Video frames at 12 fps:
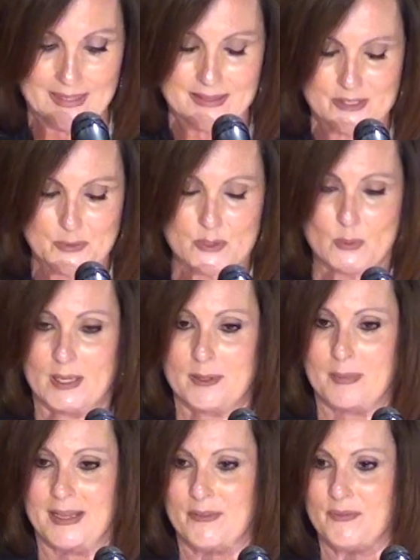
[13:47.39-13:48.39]
This was one of
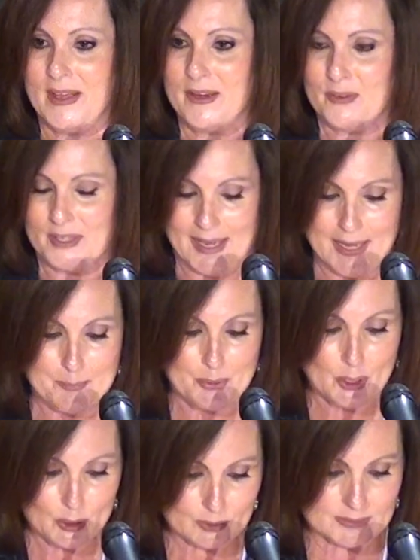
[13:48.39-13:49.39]
my favorites, the
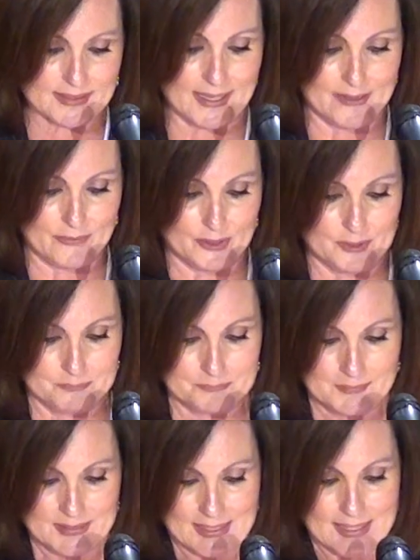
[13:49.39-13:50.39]
pearl diver.
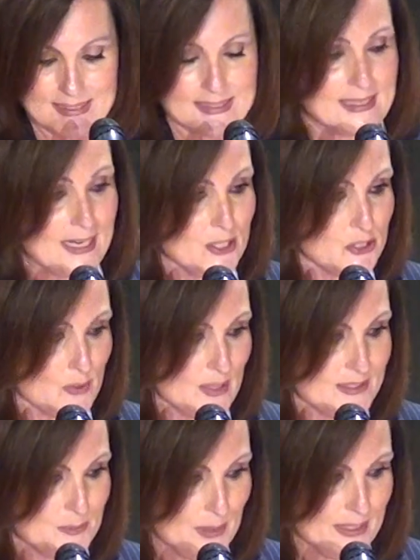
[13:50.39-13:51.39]
It's
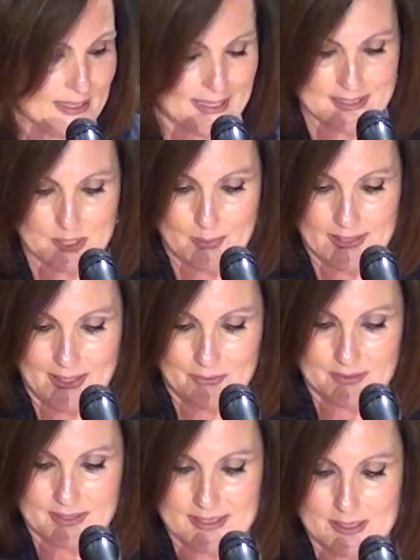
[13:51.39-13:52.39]
dangerous, but you get to be out
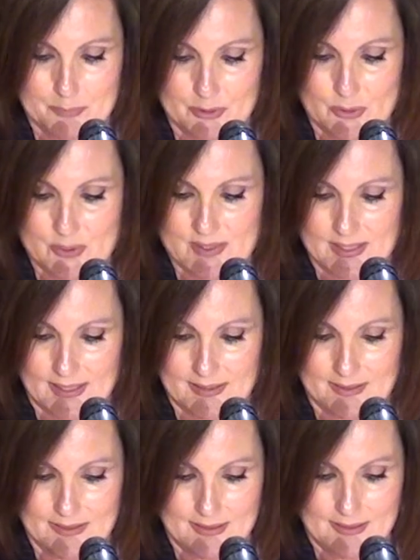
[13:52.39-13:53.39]
in the deep blue sea,
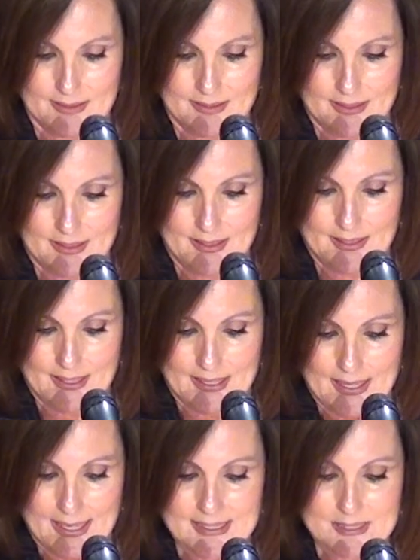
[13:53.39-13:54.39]

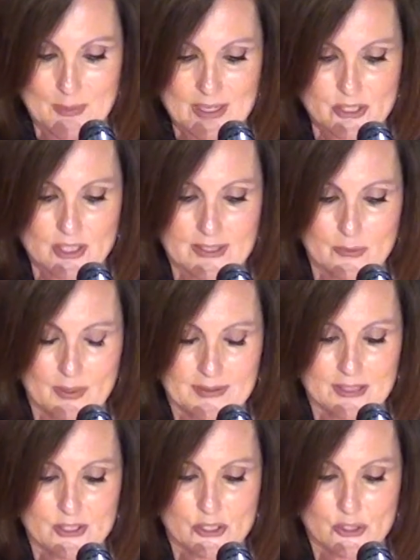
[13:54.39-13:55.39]
especially when
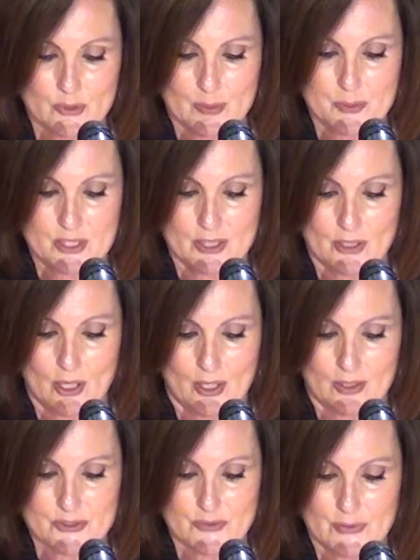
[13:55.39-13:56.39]
the description
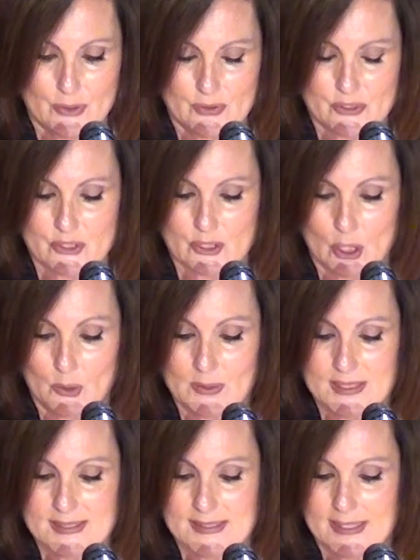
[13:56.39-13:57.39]
calls for you to
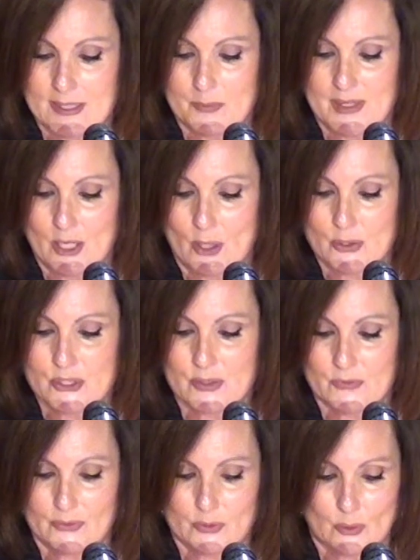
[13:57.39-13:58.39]
slowly skim the
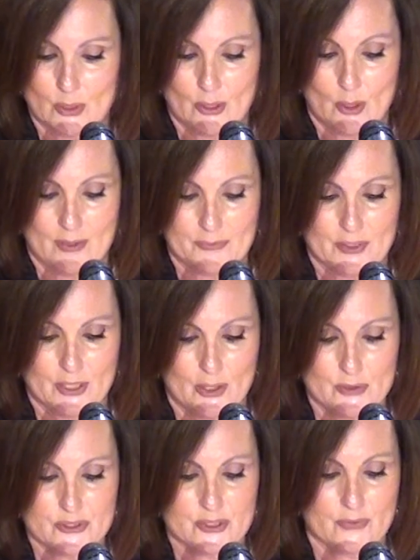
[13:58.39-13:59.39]
ocean floor off the
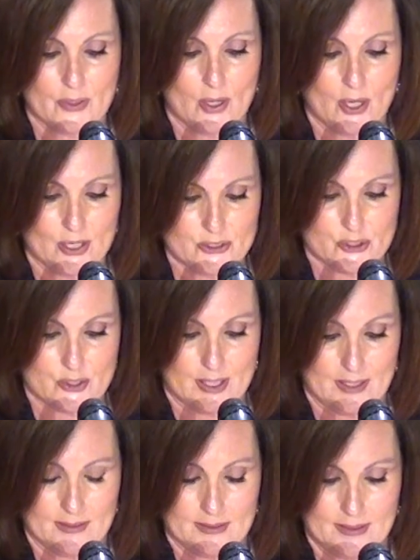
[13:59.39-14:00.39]
coast of
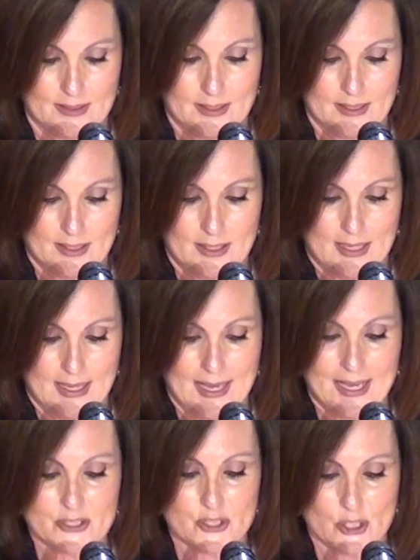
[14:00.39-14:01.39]
Austria
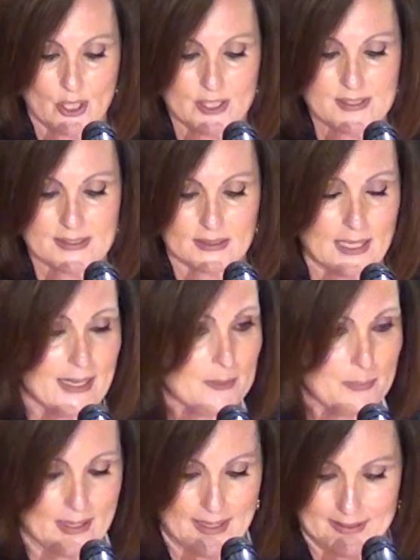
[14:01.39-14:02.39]
as sharks glide
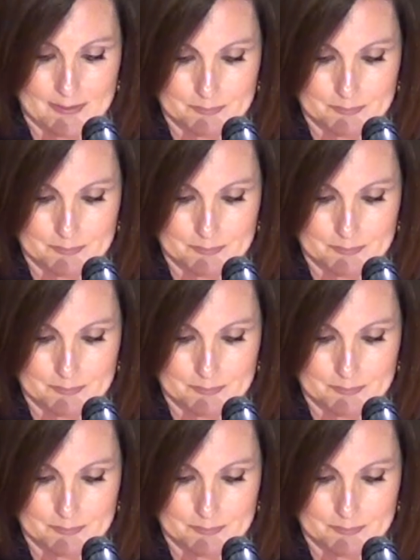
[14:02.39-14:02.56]
by.